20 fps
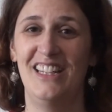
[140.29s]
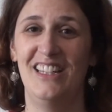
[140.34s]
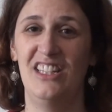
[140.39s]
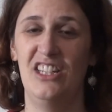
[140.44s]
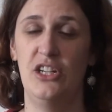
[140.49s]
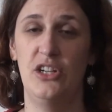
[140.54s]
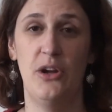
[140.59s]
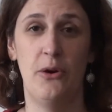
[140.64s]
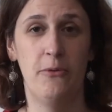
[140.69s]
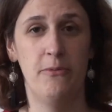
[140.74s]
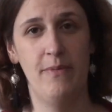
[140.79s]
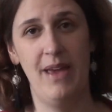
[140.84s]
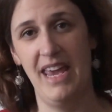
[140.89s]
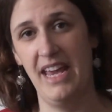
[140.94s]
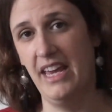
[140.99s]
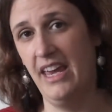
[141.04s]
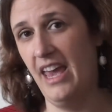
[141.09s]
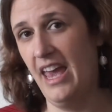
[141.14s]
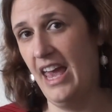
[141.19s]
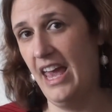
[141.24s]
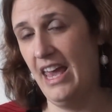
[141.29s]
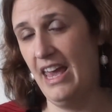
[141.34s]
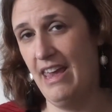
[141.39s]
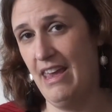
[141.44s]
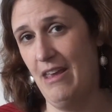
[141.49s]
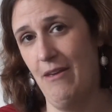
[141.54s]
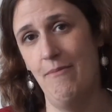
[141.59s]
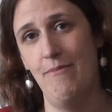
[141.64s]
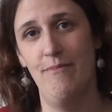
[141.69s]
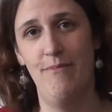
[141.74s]
you don't make
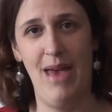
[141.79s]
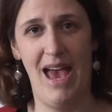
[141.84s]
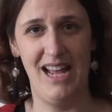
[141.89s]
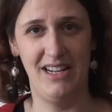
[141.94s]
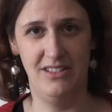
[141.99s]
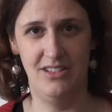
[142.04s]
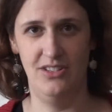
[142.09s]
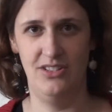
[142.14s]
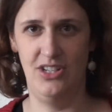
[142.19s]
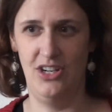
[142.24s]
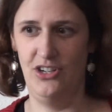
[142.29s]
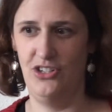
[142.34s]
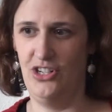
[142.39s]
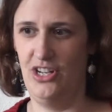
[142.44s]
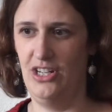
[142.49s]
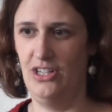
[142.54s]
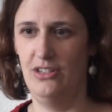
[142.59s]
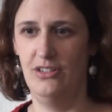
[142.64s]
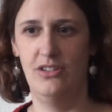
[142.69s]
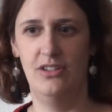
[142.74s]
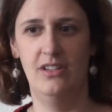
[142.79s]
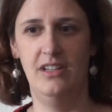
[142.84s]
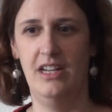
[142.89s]
a bad decision,